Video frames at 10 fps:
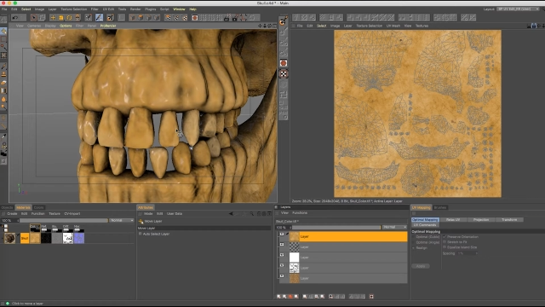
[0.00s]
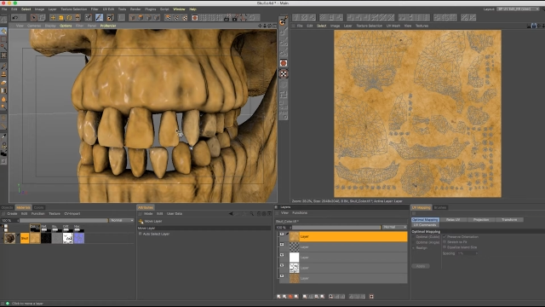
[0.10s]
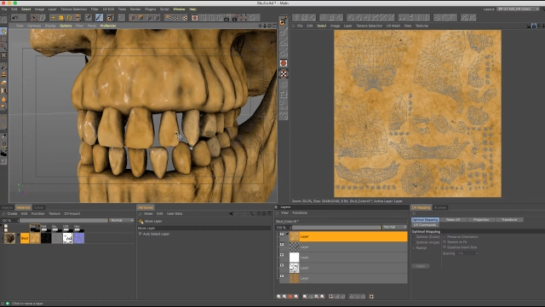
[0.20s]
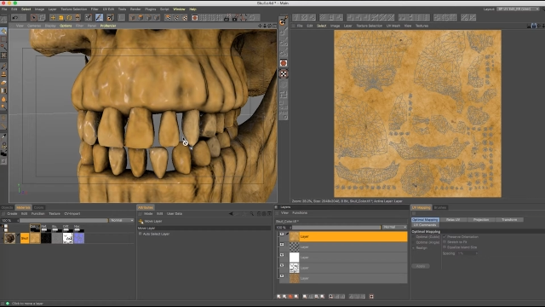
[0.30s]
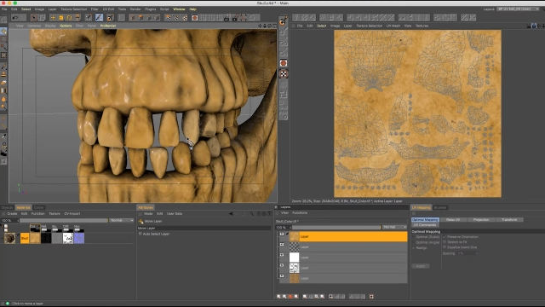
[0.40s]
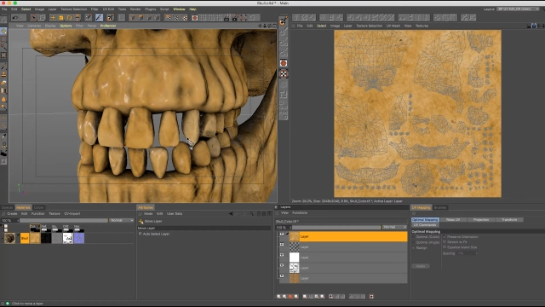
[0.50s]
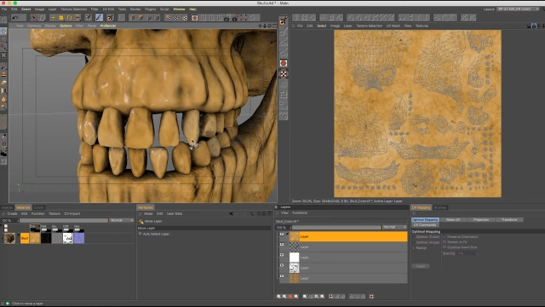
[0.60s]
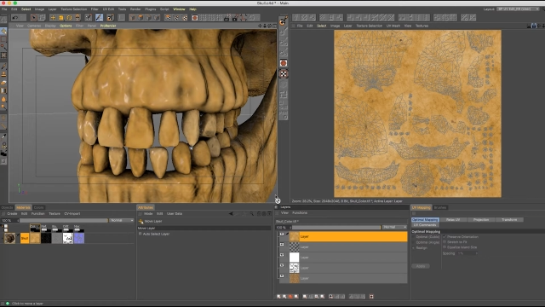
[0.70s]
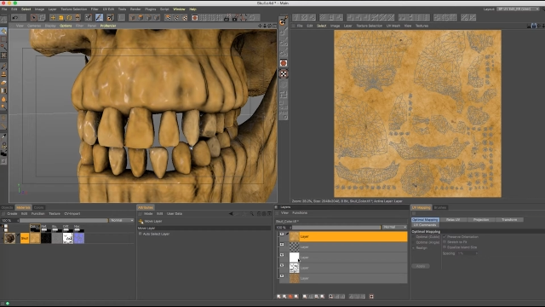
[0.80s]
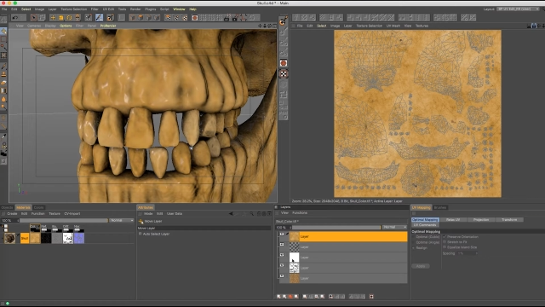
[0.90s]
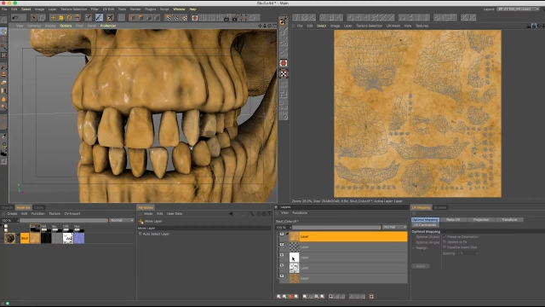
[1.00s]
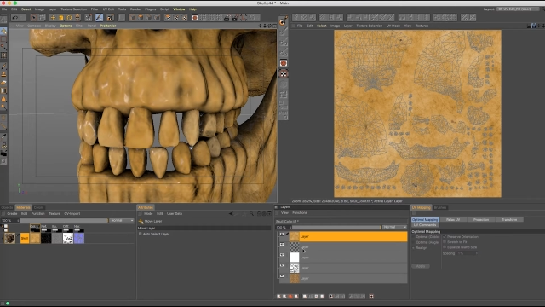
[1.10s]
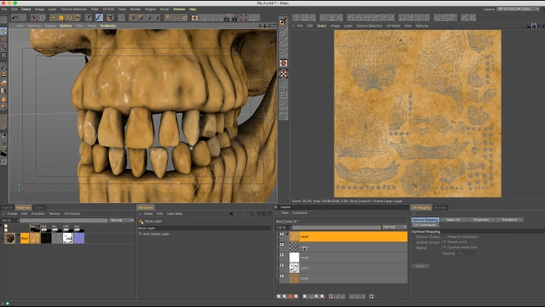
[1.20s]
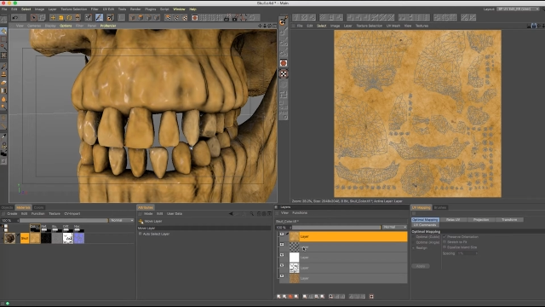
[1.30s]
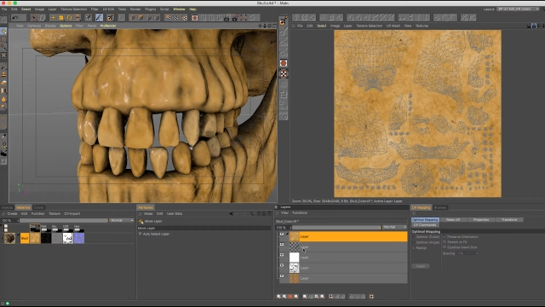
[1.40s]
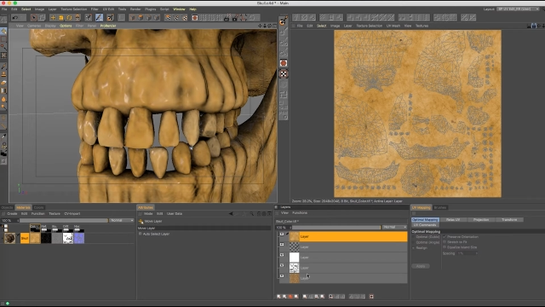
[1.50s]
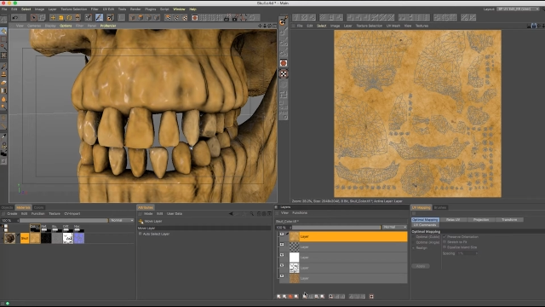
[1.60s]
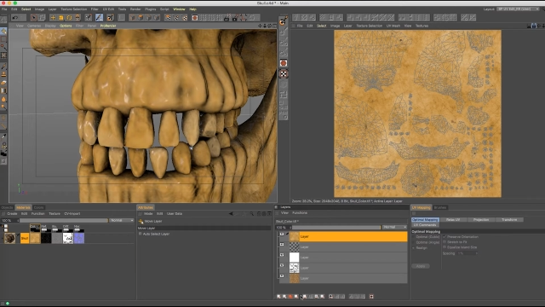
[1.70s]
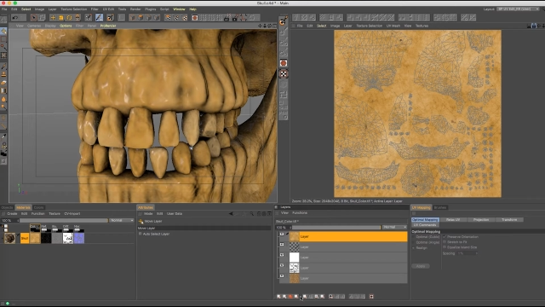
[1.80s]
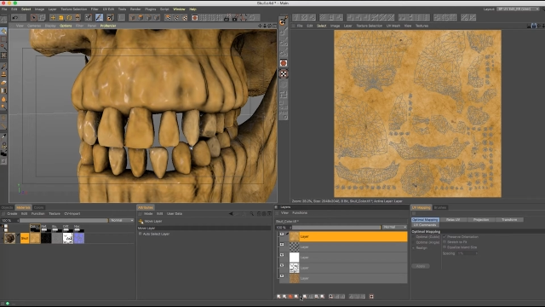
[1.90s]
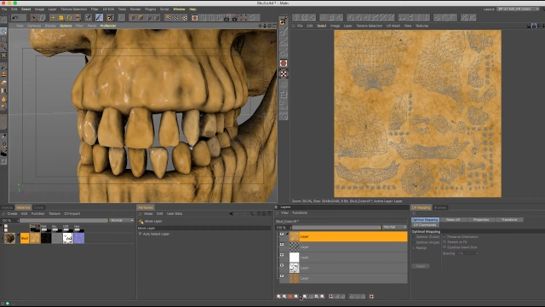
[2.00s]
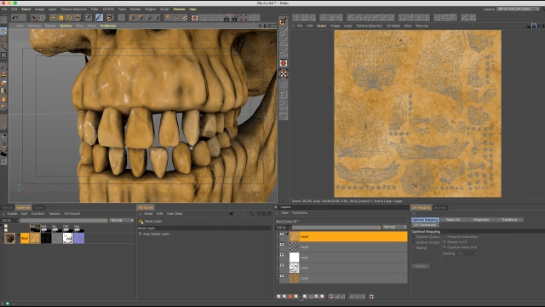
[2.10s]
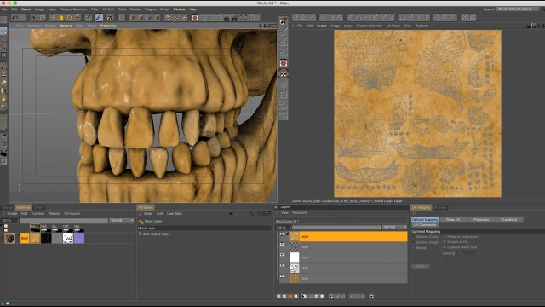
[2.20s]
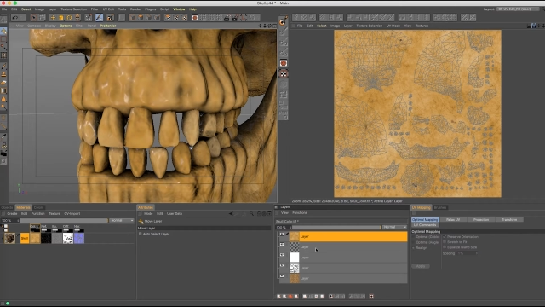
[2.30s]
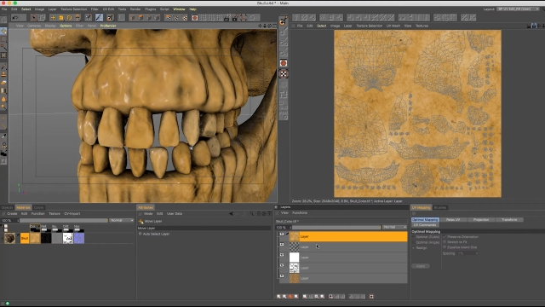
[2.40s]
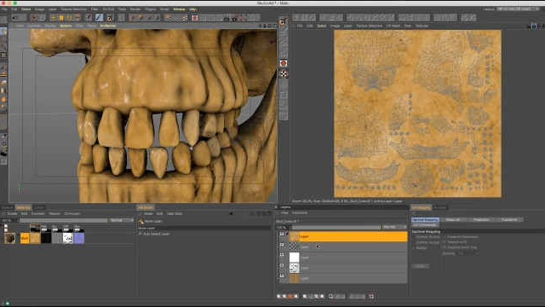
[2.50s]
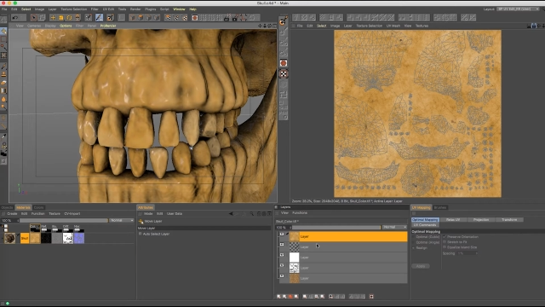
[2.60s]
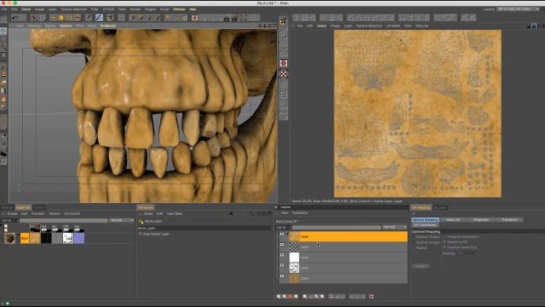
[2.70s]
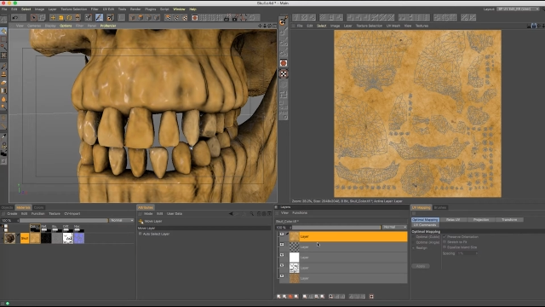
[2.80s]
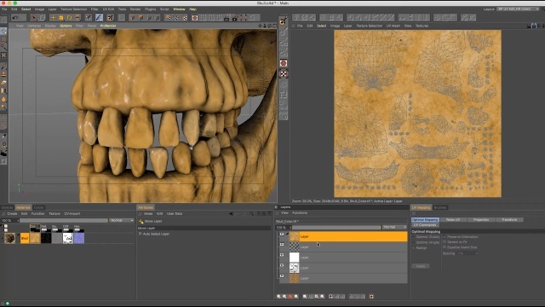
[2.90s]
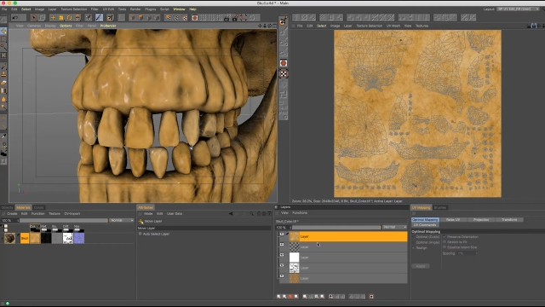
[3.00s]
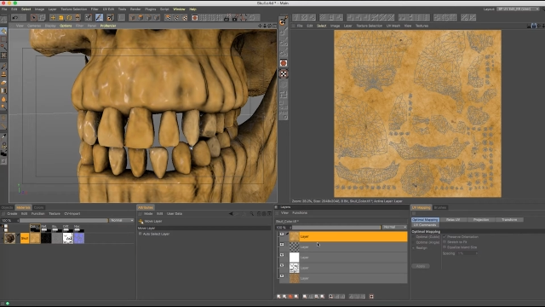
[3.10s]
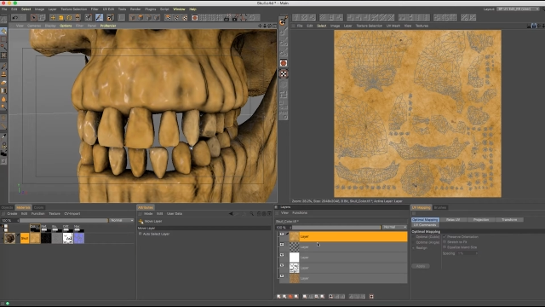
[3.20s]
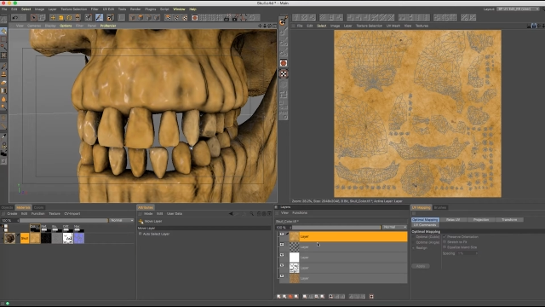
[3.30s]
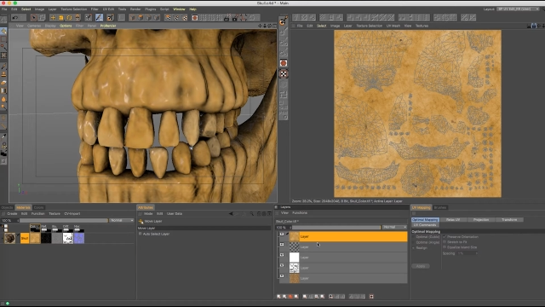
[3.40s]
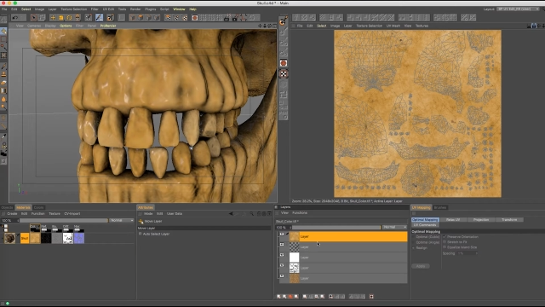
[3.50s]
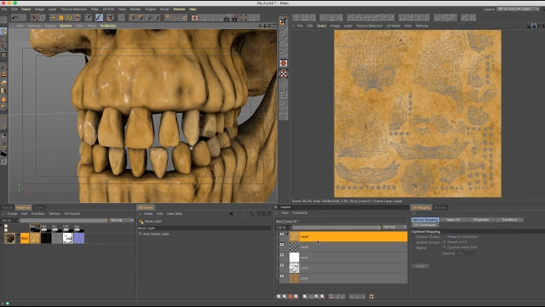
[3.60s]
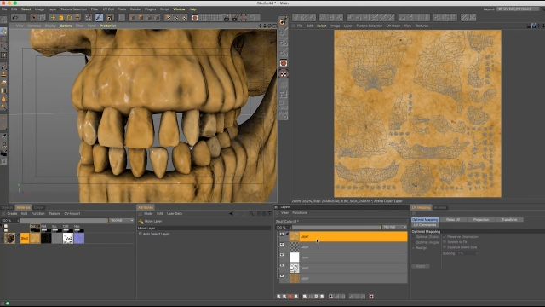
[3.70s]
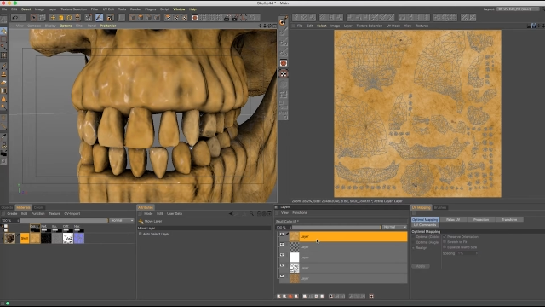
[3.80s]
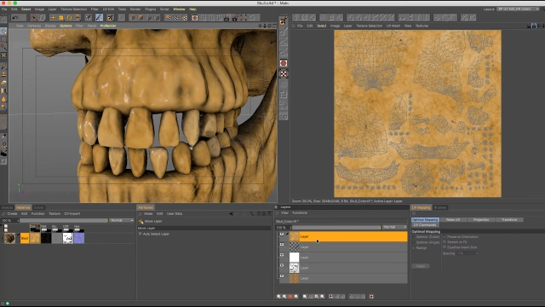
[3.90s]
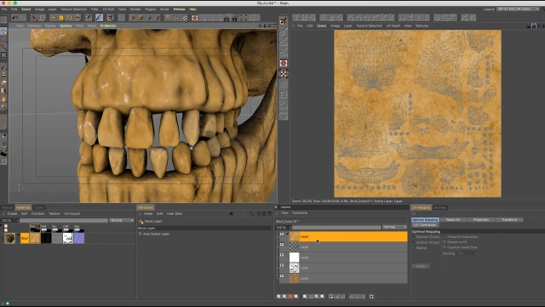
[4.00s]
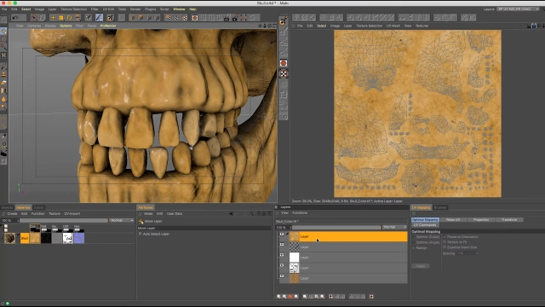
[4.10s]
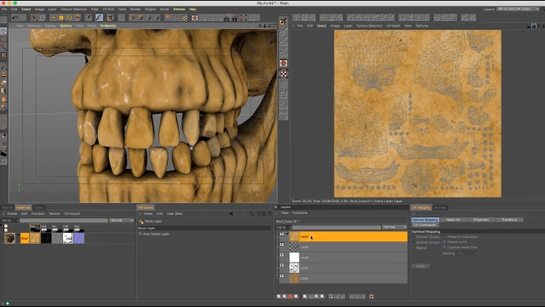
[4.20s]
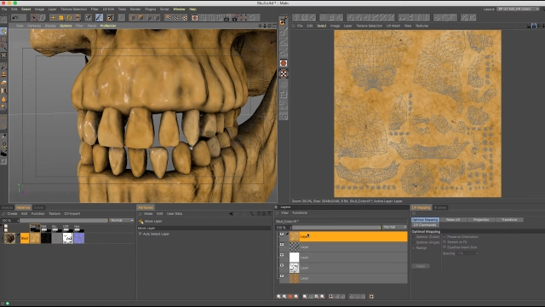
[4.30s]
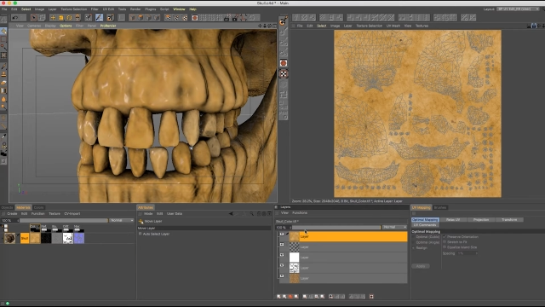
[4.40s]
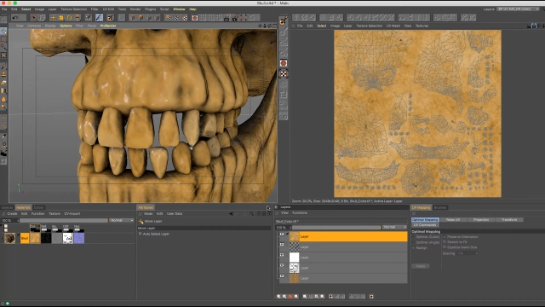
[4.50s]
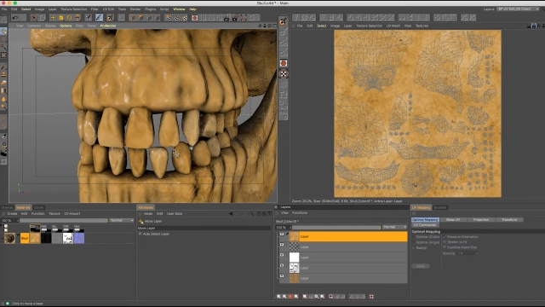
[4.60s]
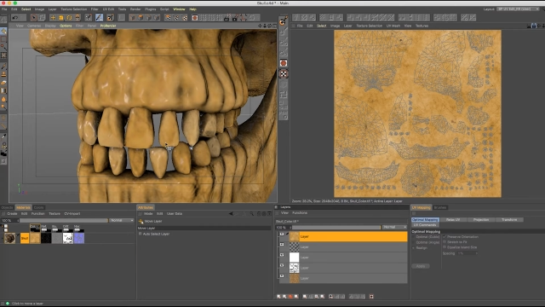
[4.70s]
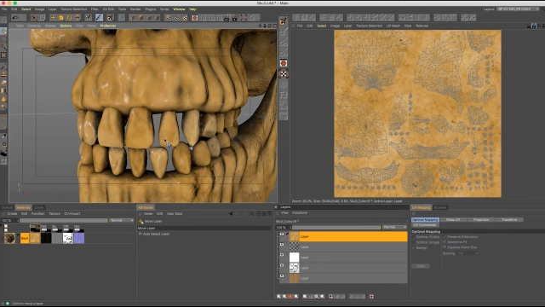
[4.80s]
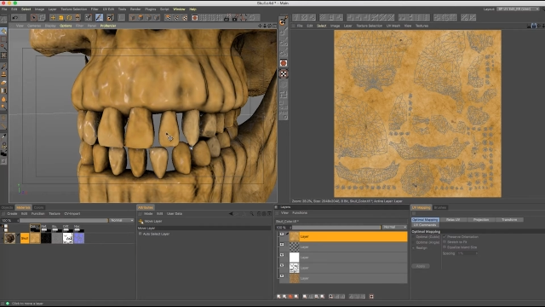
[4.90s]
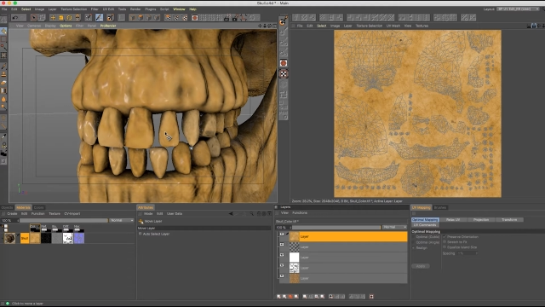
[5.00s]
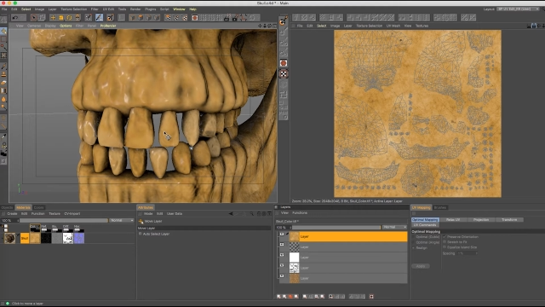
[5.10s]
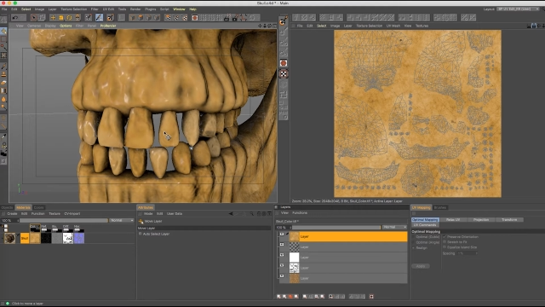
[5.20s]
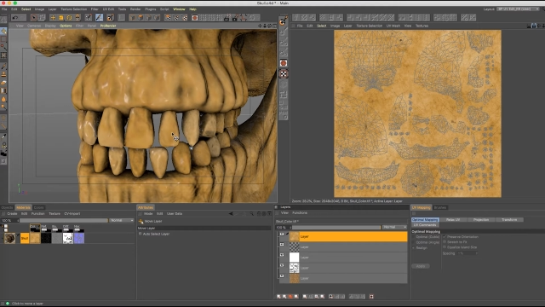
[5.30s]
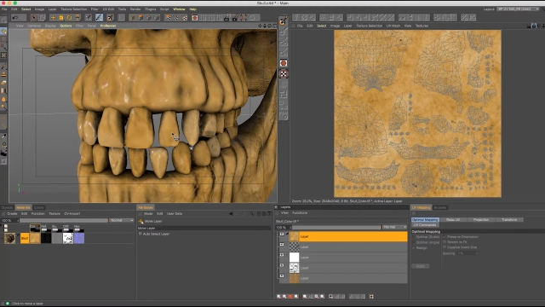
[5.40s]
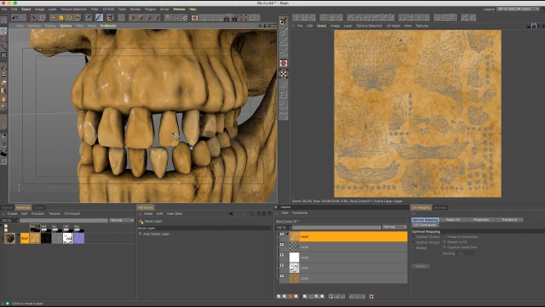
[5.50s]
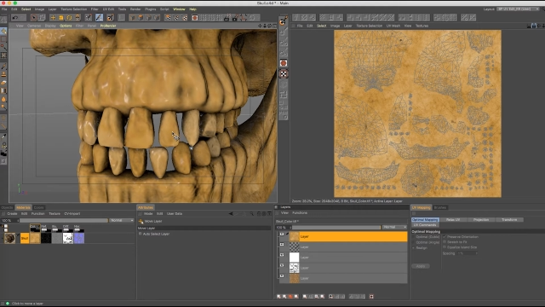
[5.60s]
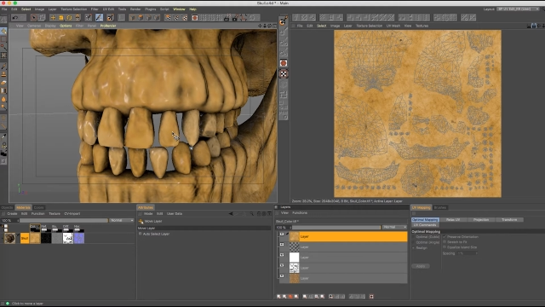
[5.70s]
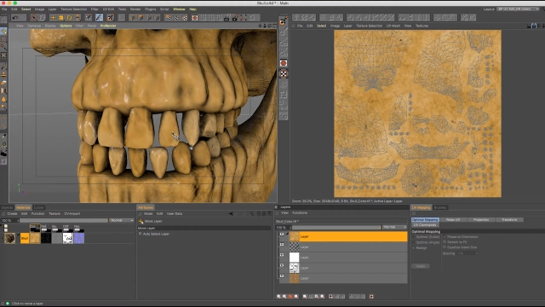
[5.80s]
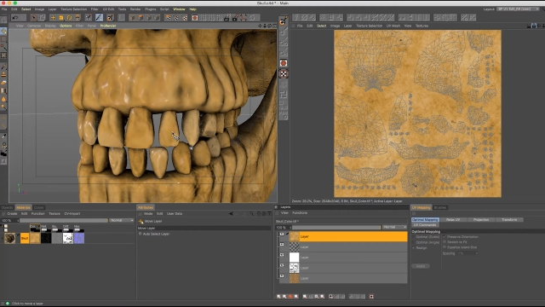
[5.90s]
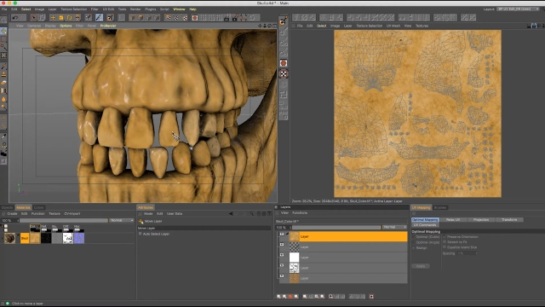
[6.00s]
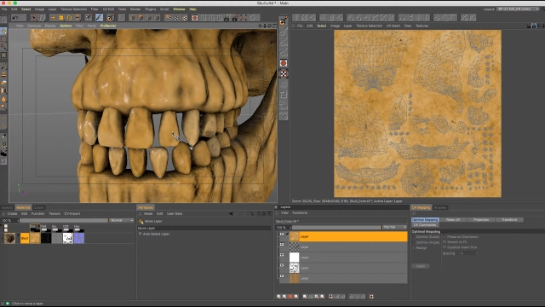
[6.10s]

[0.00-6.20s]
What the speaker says: Nobody's mouth can be seen.